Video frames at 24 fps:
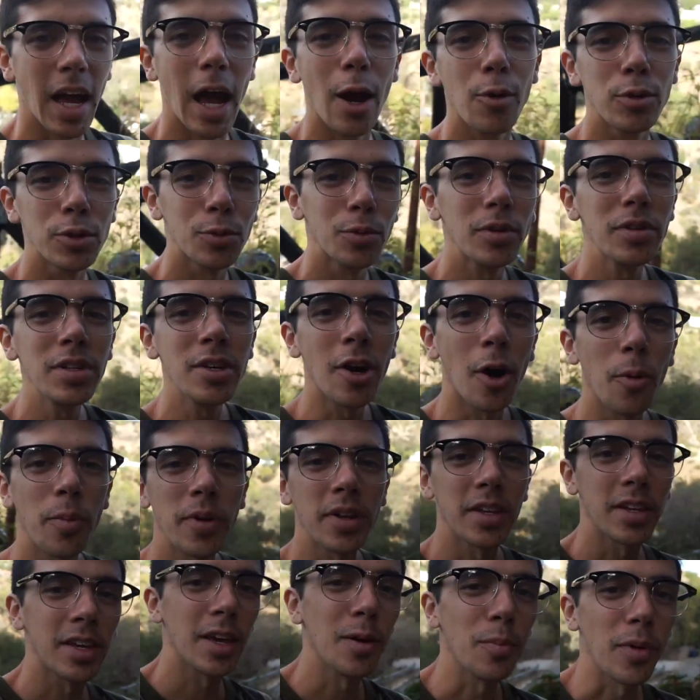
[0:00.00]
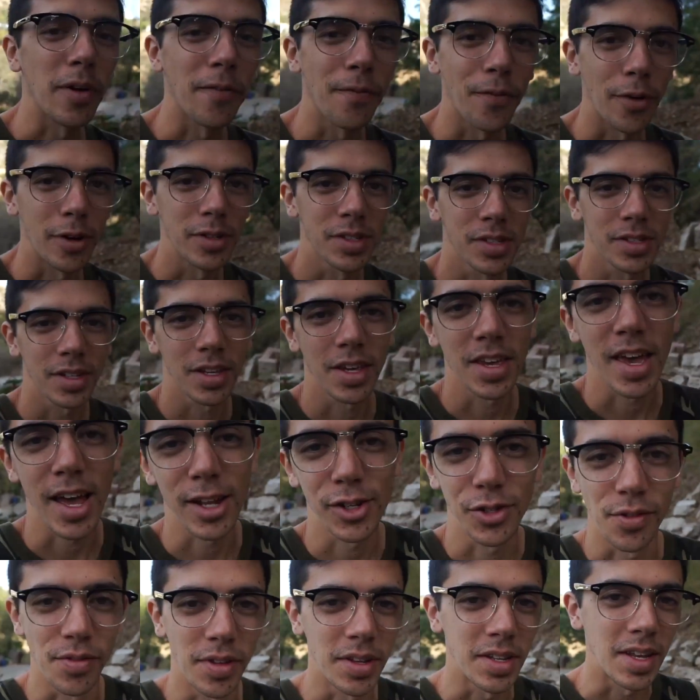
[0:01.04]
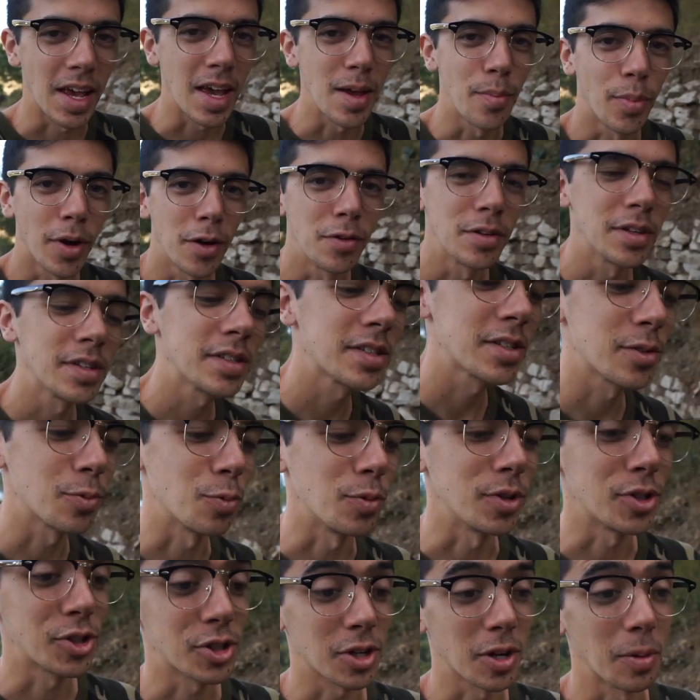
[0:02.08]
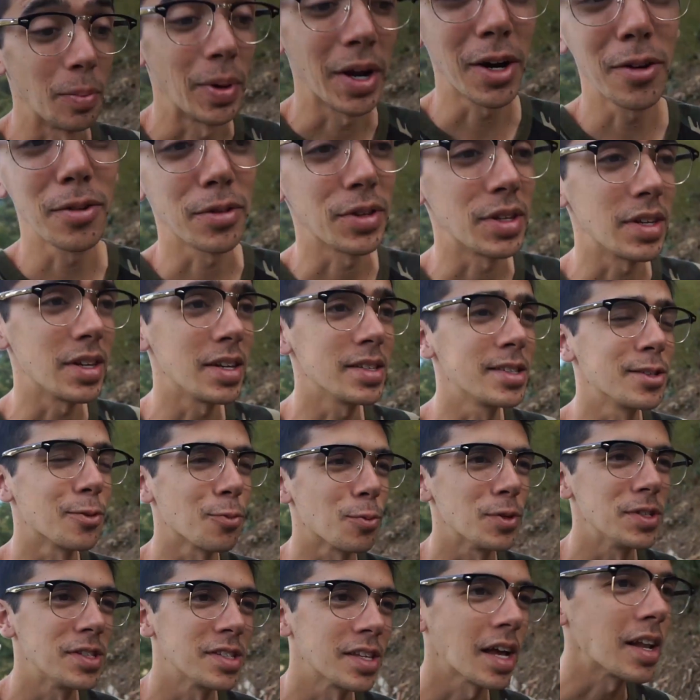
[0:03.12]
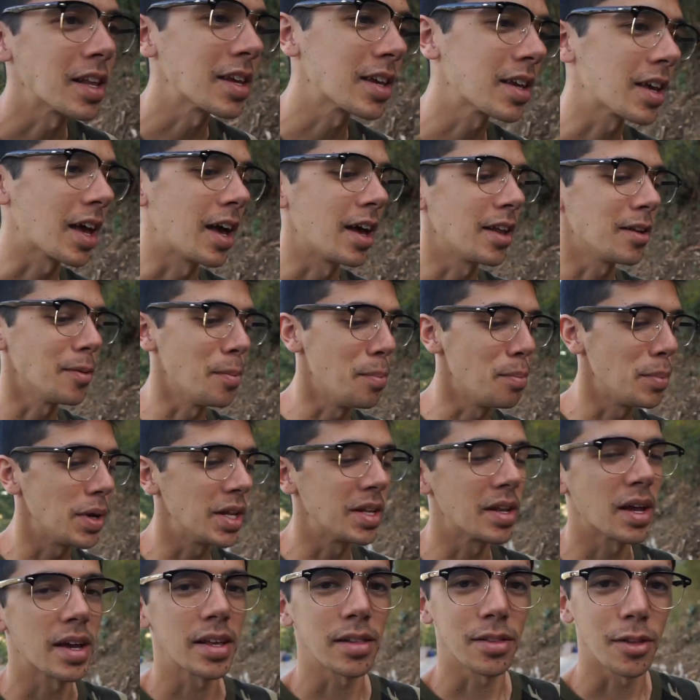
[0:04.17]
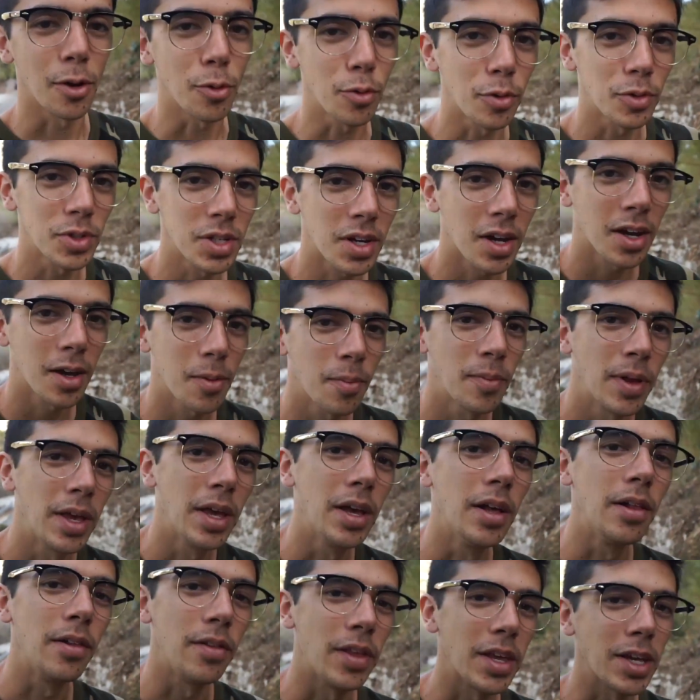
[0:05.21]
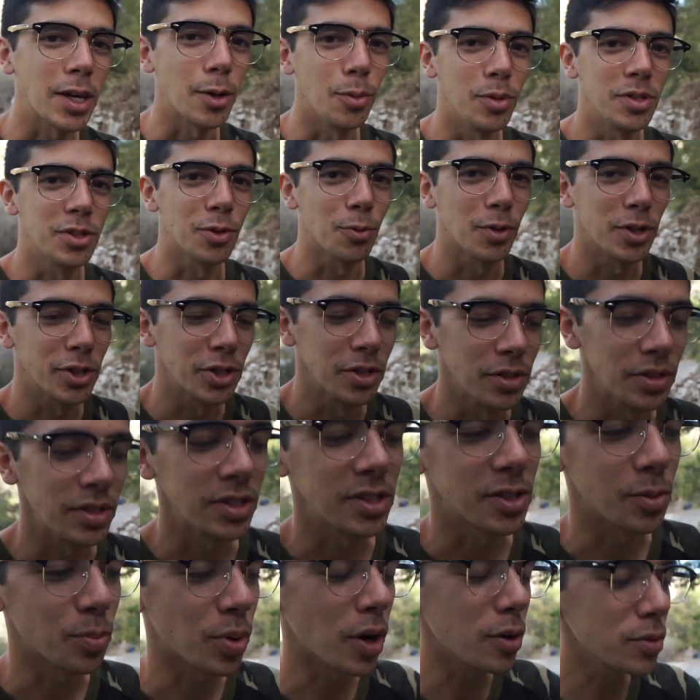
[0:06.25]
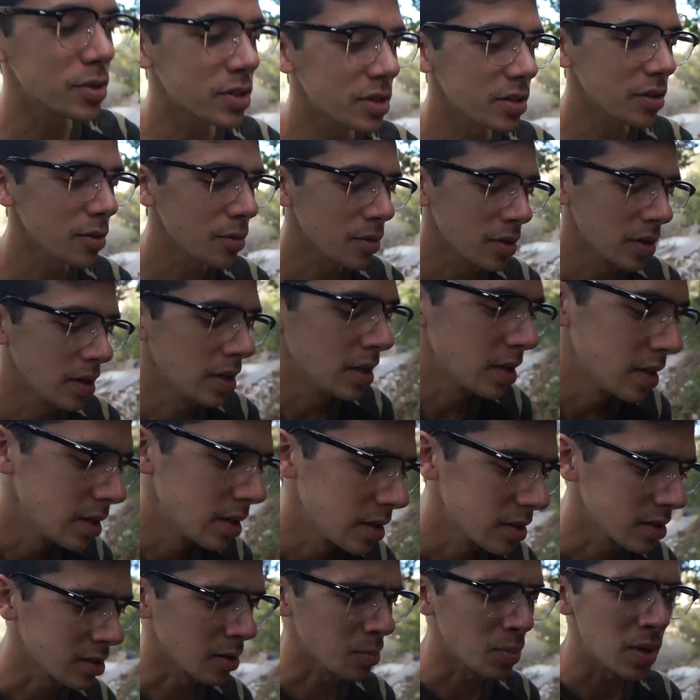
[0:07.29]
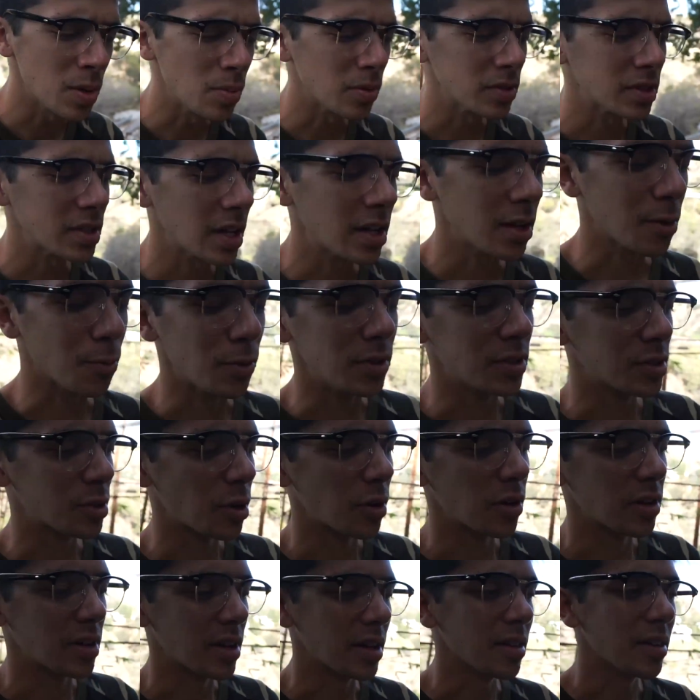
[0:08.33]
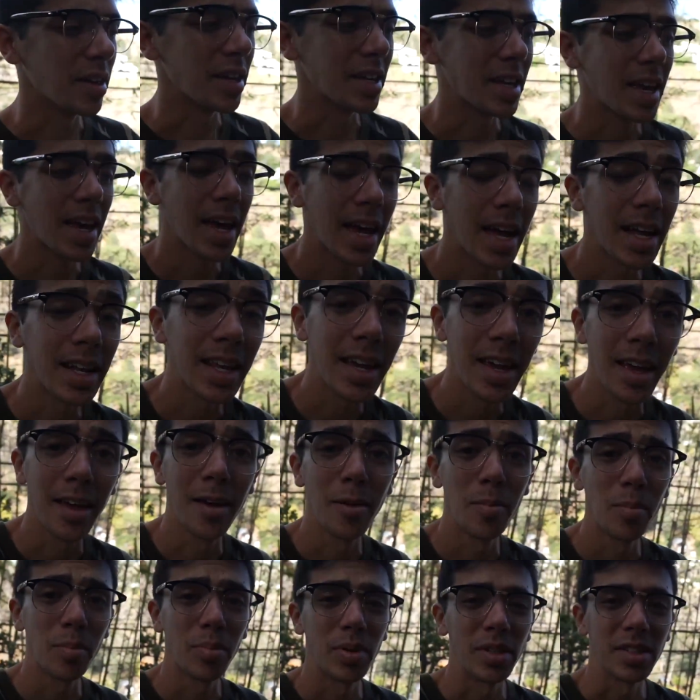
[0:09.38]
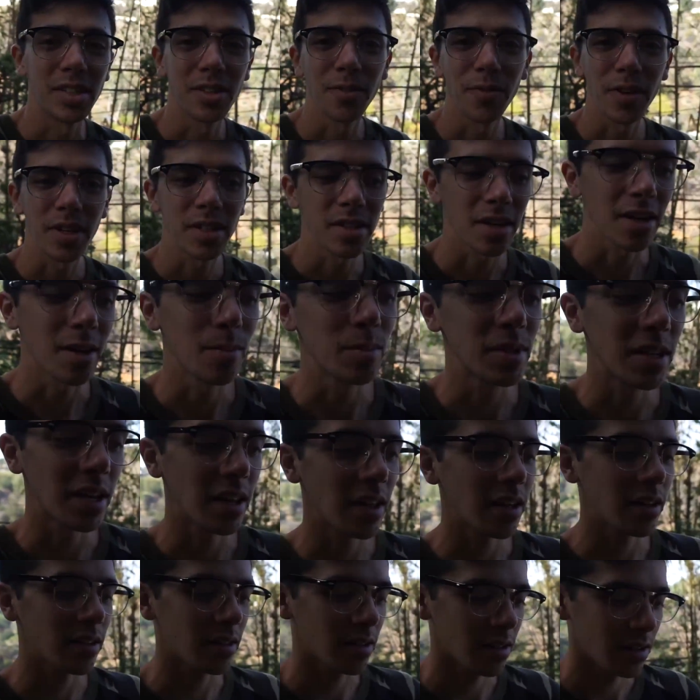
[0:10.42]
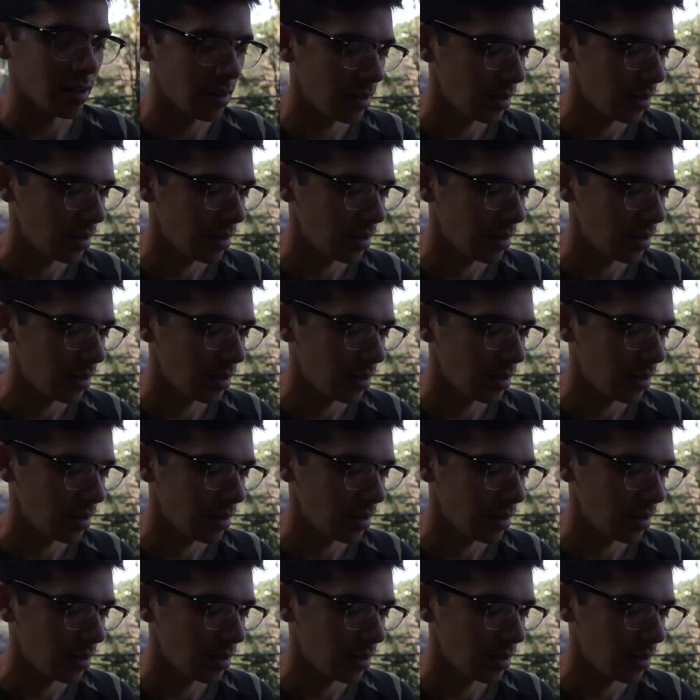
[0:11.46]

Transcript: I was really hoping to get my first catch of the day bonus, which apparently isn't resetting at midnight local time like it was originally supposed to. Some people said it restarted at like eight A M Pacific time today.